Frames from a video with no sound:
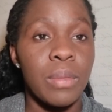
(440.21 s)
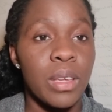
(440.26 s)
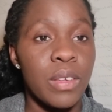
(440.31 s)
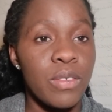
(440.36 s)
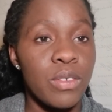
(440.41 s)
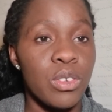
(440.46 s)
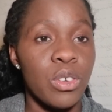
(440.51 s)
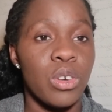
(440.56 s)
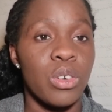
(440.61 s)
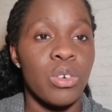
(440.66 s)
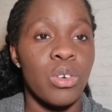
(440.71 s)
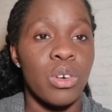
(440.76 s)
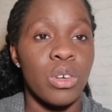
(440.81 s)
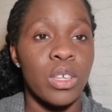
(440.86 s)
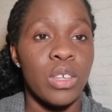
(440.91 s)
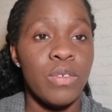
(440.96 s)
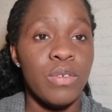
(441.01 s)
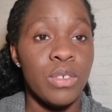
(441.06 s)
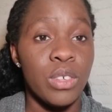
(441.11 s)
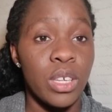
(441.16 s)
If
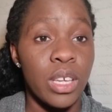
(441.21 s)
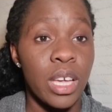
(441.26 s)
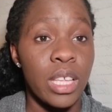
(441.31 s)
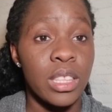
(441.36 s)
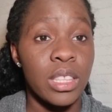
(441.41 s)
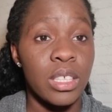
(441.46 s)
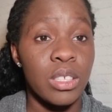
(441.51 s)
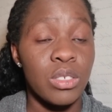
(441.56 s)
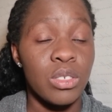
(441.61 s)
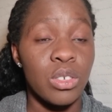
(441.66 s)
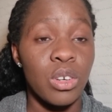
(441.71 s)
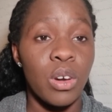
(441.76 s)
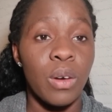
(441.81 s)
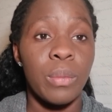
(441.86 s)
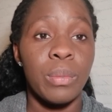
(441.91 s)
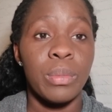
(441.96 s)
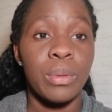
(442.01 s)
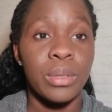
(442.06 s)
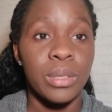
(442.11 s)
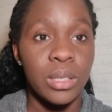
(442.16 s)
you get the
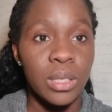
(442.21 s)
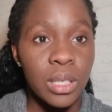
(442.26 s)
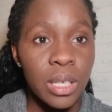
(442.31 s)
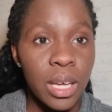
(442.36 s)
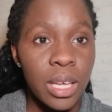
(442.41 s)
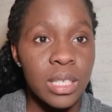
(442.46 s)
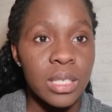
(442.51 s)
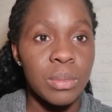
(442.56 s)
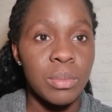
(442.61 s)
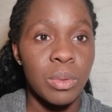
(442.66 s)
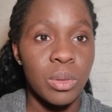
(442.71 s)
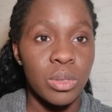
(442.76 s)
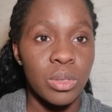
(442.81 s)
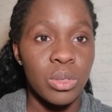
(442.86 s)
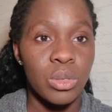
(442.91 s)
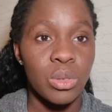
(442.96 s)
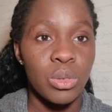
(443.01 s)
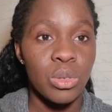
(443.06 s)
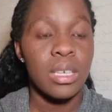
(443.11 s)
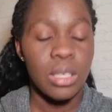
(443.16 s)
job, you get
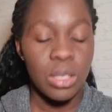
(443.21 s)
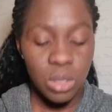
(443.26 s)
sponsored.